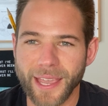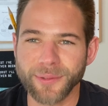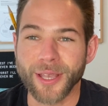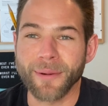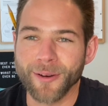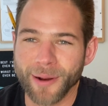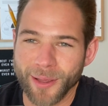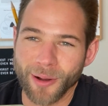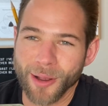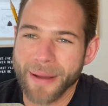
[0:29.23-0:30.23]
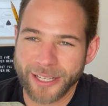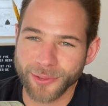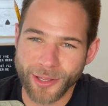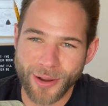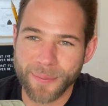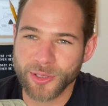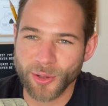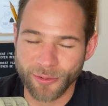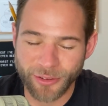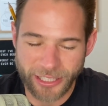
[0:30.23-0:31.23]
Hey, what's up, everybody? Welcome back to another
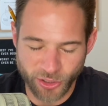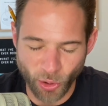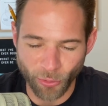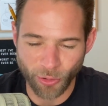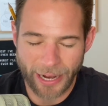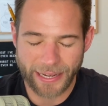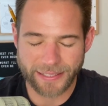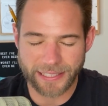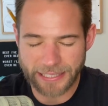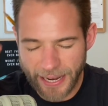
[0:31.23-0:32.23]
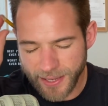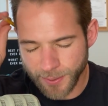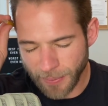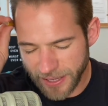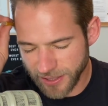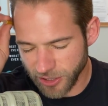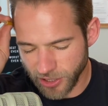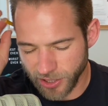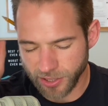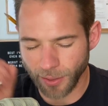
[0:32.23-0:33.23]
episode of Fitness Goal Friday. Today's
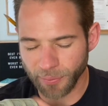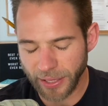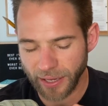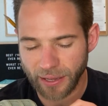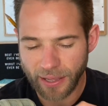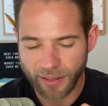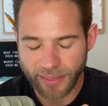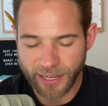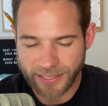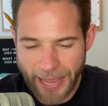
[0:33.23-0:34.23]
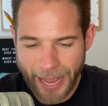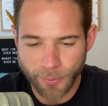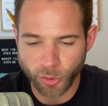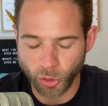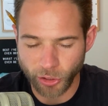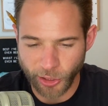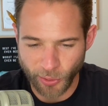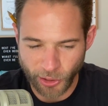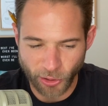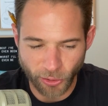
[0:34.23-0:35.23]
message is something that is
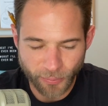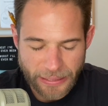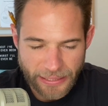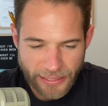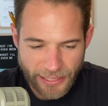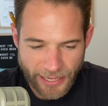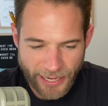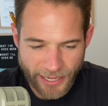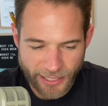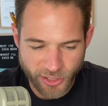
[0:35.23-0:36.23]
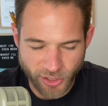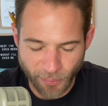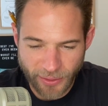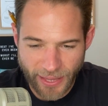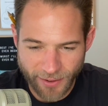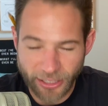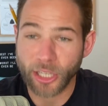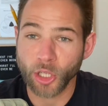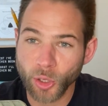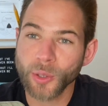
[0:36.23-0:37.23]
absolutely critical. And it's something that I've
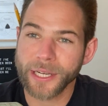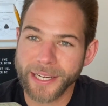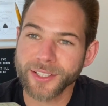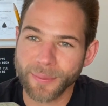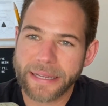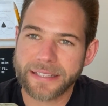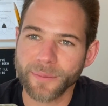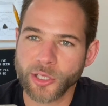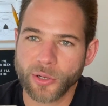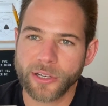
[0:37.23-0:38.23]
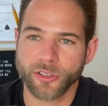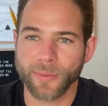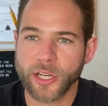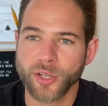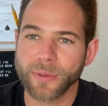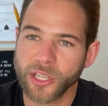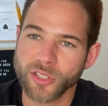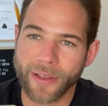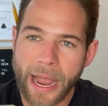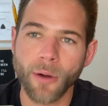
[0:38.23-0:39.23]
included into my 10 week transformation
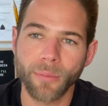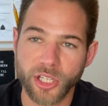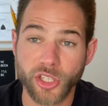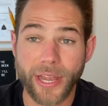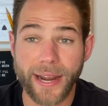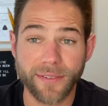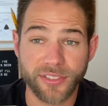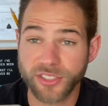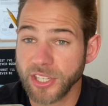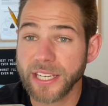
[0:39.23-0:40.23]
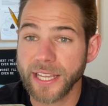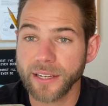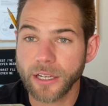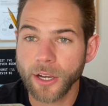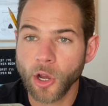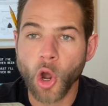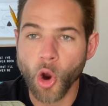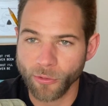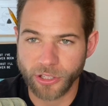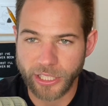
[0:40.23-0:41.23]
because of how much that I have seen it
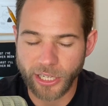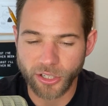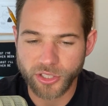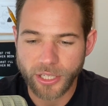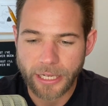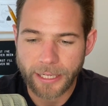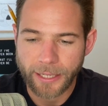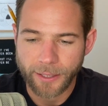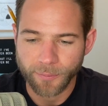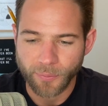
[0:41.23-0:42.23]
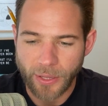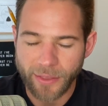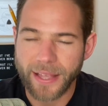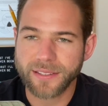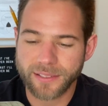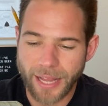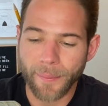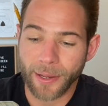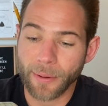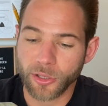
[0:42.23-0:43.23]
over the years. And that's this
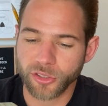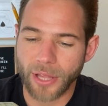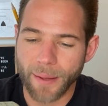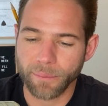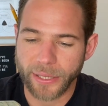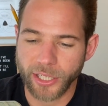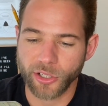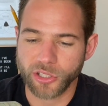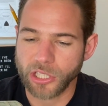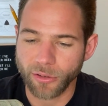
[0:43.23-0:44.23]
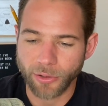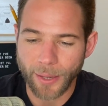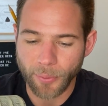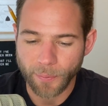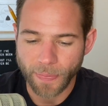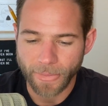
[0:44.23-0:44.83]
topic about stop beating yourself up.